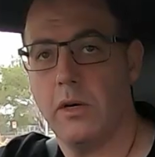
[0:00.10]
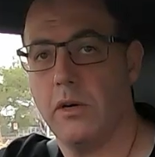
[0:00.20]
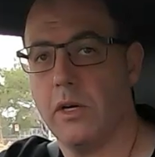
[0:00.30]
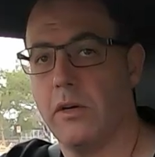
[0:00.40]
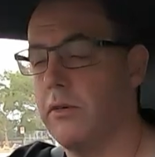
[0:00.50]

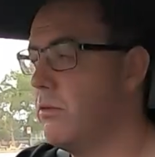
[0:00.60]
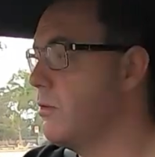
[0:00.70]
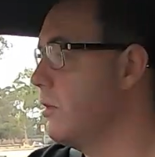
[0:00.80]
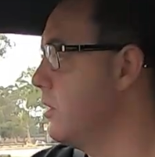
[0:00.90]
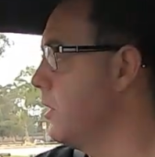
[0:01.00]
Alright guys, we're
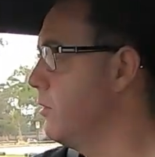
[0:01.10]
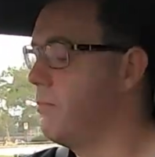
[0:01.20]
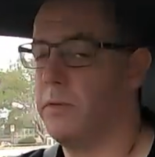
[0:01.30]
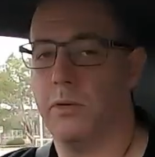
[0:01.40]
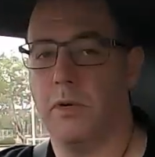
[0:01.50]
just going to go
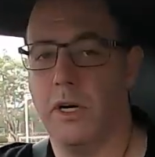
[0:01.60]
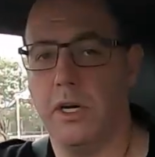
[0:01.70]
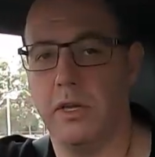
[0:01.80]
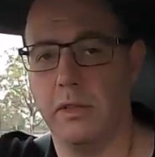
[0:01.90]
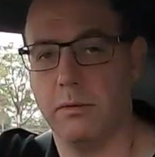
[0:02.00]
for
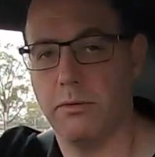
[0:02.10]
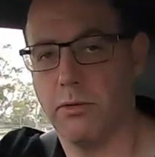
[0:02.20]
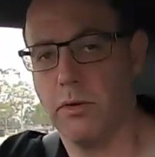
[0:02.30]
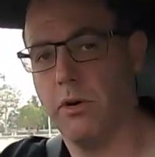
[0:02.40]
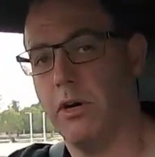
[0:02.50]
a little
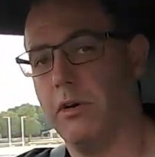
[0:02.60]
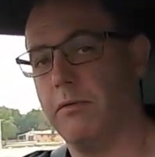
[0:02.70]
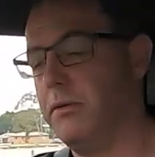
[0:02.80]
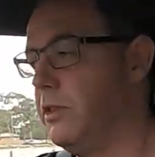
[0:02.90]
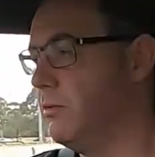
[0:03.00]

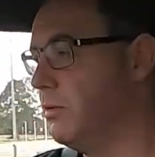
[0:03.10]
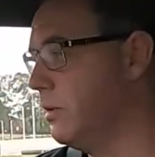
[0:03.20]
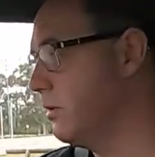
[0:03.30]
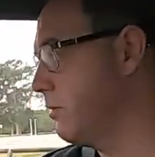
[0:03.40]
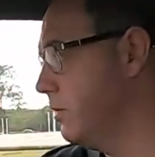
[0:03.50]
drive in the
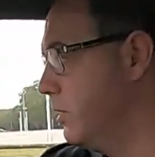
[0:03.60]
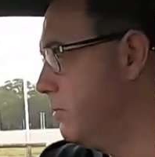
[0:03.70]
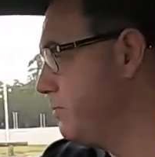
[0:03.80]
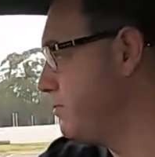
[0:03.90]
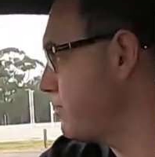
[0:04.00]

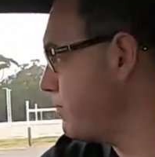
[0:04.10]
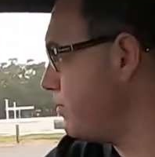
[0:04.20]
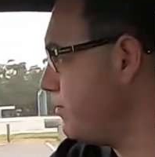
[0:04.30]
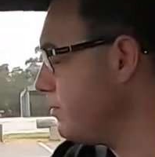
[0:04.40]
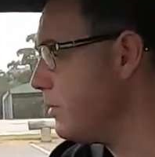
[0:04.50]
Veloster
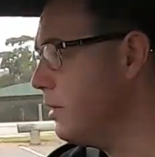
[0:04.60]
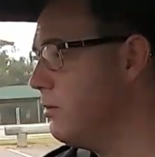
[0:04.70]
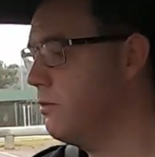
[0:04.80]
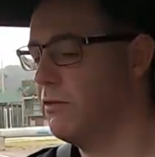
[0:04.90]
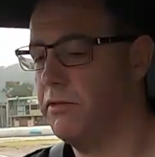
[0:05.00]

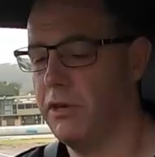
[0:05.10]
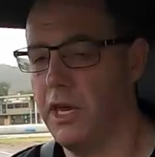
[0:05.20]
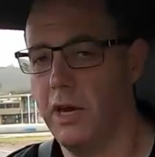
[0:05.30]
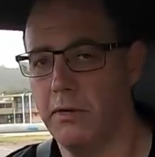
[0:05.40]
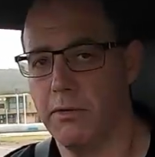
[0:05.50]
just to
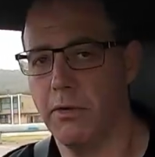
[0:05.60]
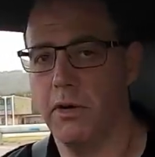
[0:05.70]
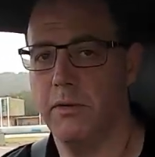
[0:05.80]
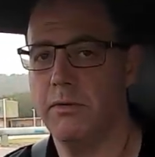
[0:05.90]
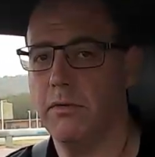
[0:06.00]
see how it
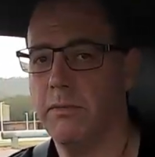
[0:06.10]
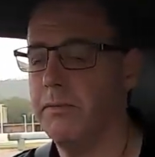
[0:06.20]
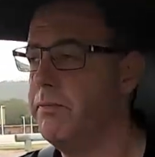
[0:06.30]
drives.